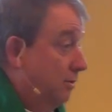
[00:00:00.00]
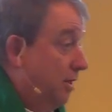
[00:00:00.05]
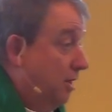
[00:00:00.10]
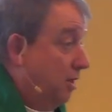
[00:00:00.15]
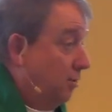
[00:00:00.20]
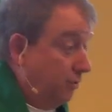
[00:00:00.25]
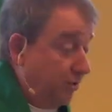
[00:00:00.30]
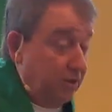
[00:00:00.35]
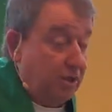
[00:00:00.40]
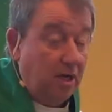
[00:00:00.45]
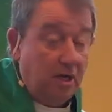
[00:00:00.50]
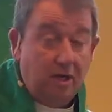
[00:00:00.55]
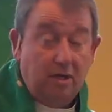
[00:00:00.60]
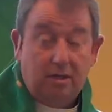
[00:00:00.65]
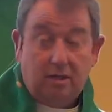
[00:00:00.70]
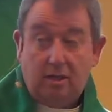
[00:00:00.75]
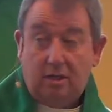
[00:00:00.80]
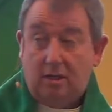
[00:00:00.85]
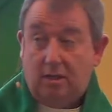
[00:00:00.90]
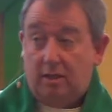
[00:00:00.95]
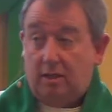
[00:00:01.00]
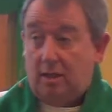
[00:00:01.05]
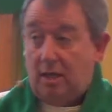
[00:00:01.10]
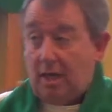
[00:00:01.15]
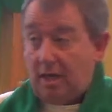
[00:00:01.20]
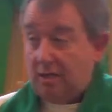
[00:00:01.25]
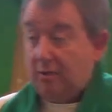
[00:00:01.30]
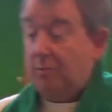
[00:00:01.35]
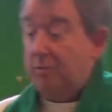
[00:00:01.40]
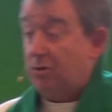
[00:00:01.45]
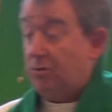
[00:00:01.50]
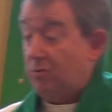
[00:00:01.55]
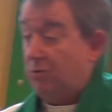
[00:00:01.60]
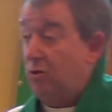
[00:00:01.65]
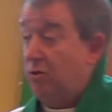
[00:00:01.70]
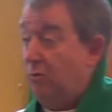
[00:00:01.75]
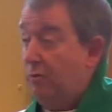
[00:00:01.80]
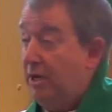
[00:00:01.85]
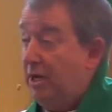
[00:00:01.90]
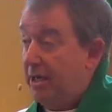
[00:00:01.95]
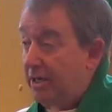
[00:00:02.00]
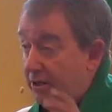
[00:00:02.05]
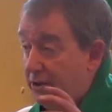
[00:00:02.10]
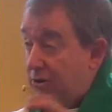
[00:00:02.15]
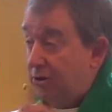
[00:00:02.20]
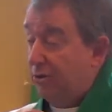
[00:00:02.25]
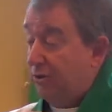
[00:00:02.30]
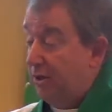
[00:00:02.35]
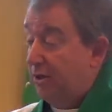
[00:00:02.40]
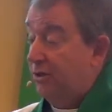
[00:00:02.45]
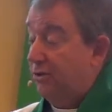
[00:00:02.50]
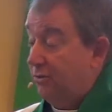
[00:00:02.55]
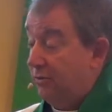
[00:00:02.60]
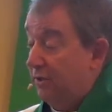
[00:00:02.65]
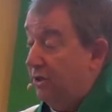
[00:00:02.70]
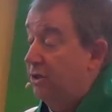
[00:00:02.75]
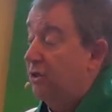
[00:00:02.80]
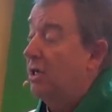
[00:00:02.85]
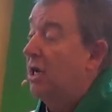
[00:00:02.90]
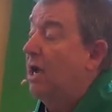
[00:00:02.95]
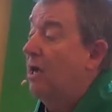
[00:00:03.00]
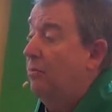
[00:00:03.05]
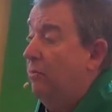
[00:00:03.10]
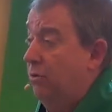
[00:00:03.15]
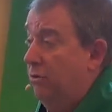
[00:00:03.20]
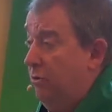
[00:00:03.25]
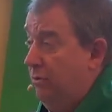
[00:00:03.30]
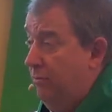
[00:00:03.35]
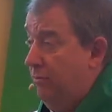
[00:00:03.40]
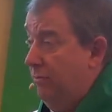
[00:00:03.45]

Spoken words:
It was a hospital room. It had turned into a chapel.